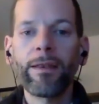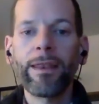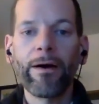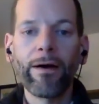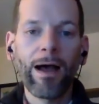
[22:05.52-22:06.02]

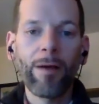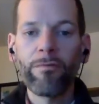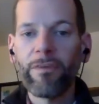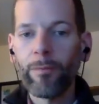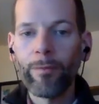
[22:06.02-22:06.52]
Now, I'm
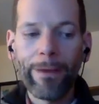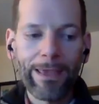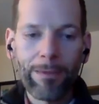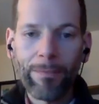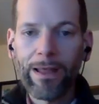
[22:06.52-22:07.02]
available by
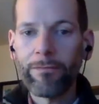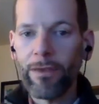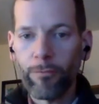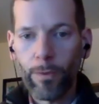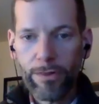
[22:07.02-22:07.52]
email. If
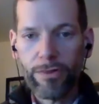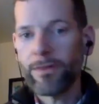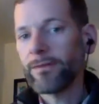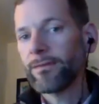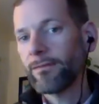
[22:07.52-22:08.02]
you have
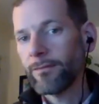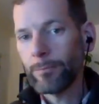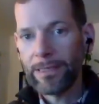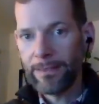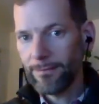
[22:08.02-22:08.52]
questions,
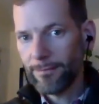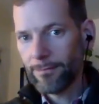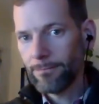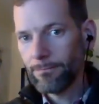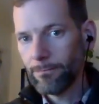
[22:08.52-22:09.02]

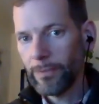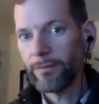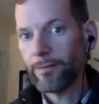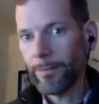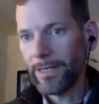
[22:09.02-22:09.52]
please
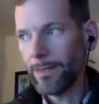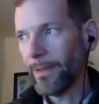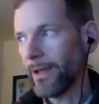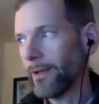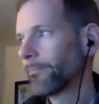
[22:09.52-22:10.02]
please send me an
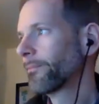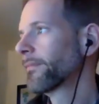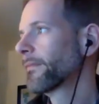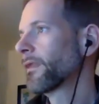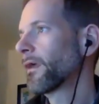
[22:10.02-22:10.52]
email
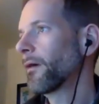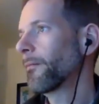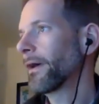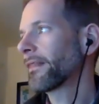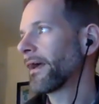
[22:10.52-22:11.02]

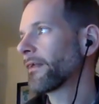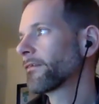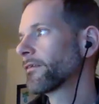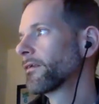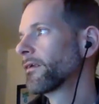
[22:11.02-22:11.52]
about that.